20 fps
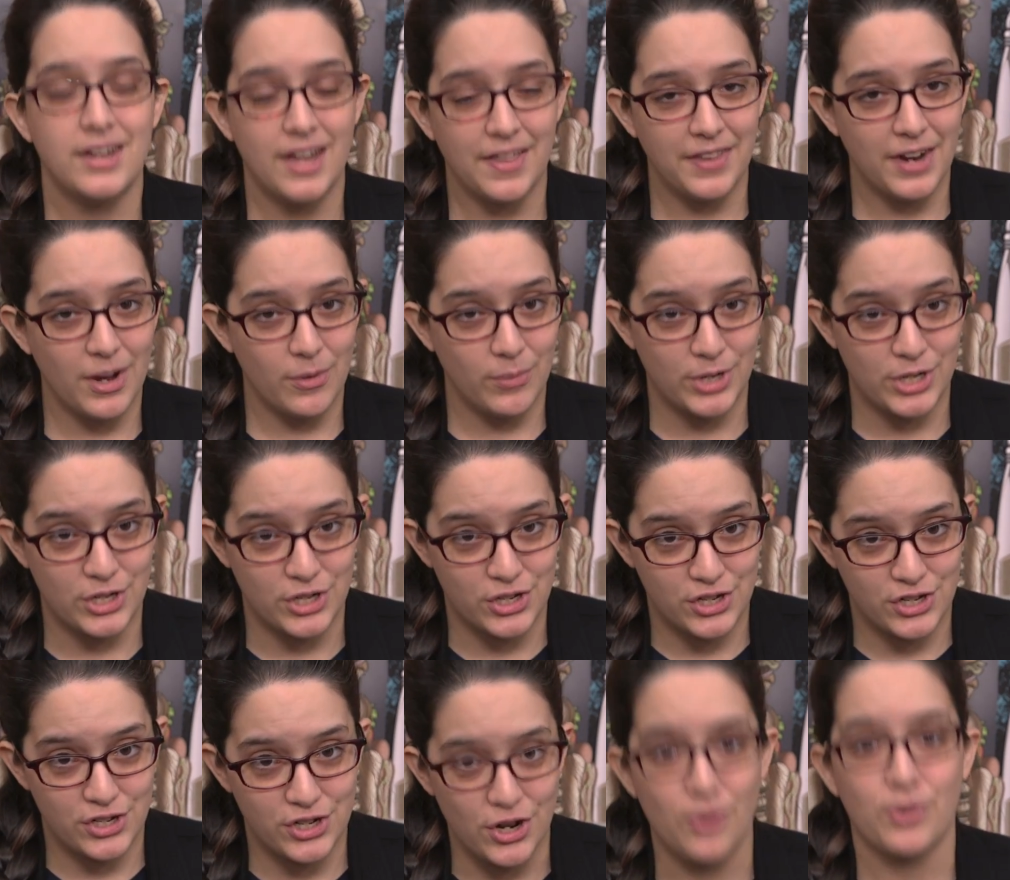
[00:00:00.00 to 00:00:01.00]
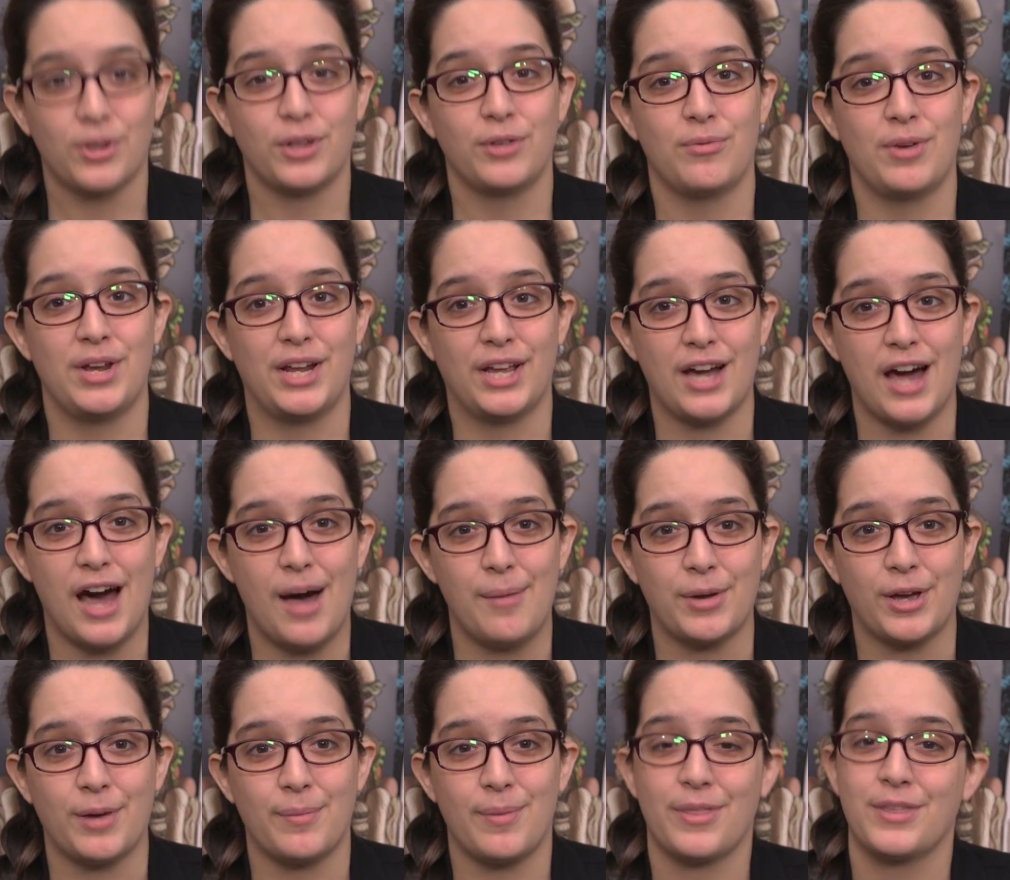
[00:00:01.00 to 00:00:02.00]
Not that I wouldn't totally read a
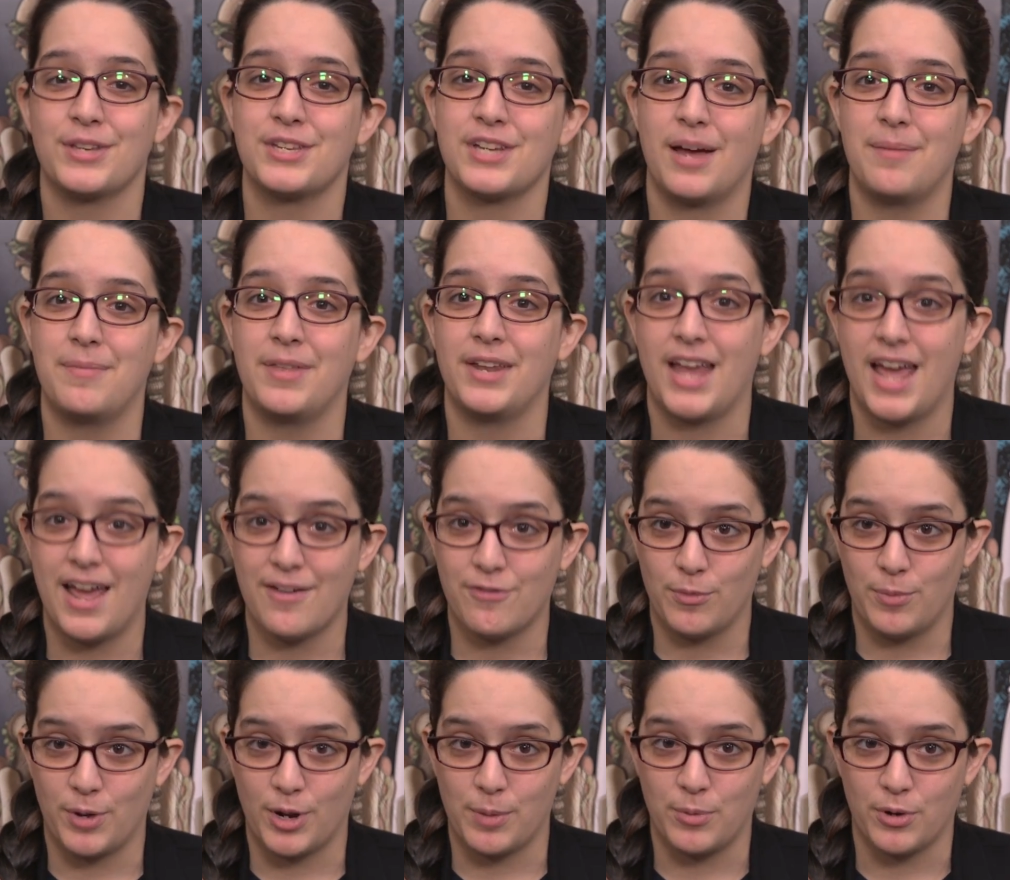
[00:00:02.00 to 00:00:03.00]
comic about the time that everybody